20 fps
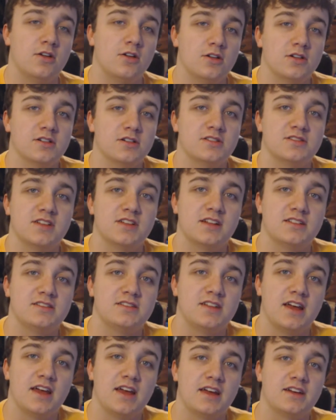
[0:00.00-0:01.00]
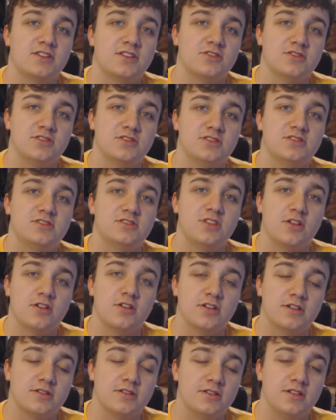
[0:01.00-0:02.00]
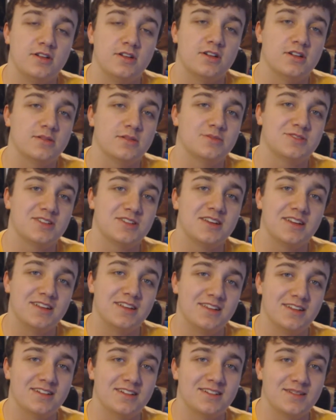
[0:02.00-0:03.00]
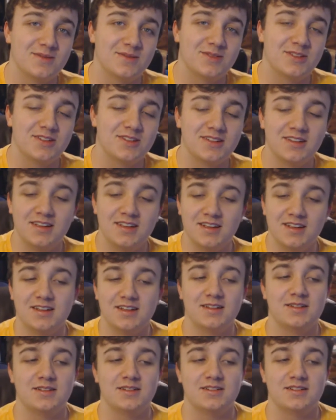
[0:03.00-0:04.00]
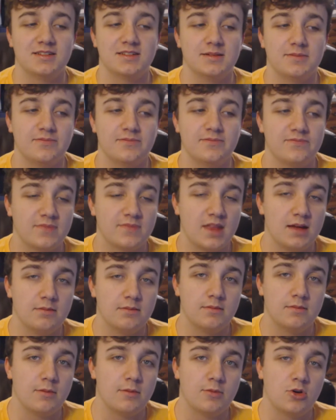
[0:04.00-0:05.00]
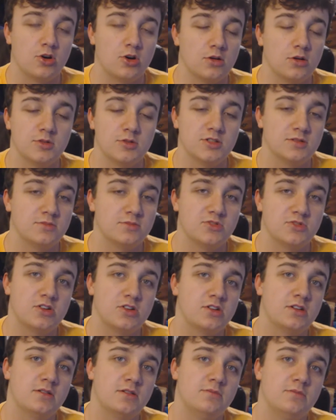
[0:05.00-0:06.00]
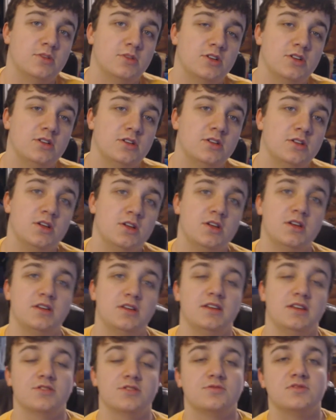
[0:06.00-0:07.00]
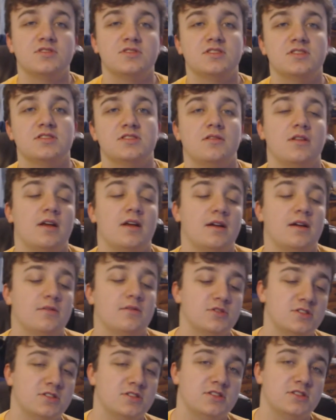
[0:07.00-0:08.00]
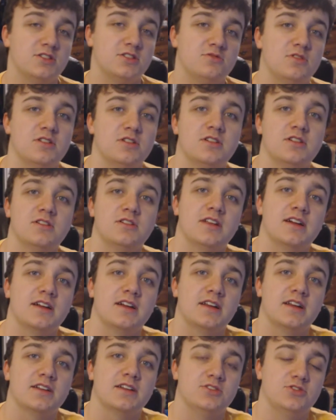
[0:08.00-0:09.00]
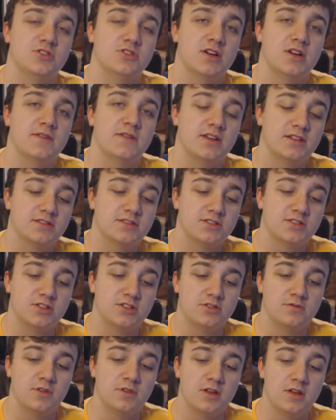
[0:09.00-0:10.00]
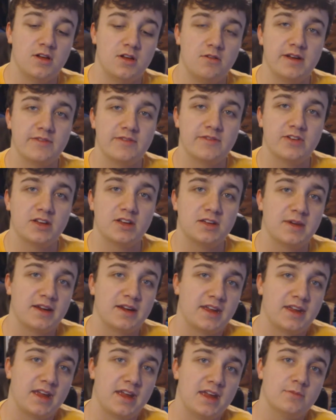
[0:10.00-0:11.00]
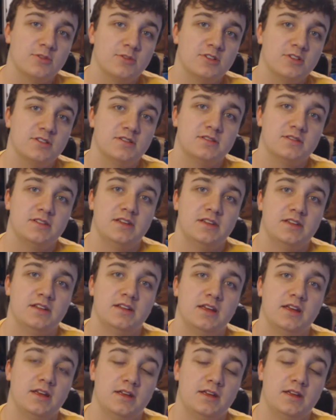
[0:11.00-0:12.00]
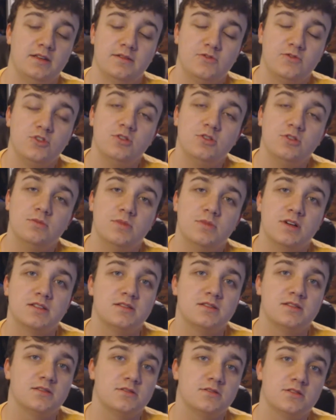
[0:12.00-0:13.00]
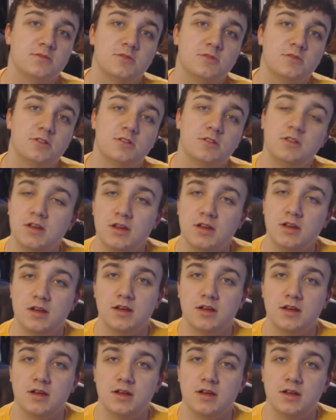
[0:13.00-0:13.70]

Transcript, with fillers: car decides to actually start. You know what I'm saying? You know what I'm saying? Because I'm, I'm, I'm garbage. I'm sorry, but yeah, I just wanted I wanted to let you all know that I could actually drive now. So whenever I get my camera in a few months or something,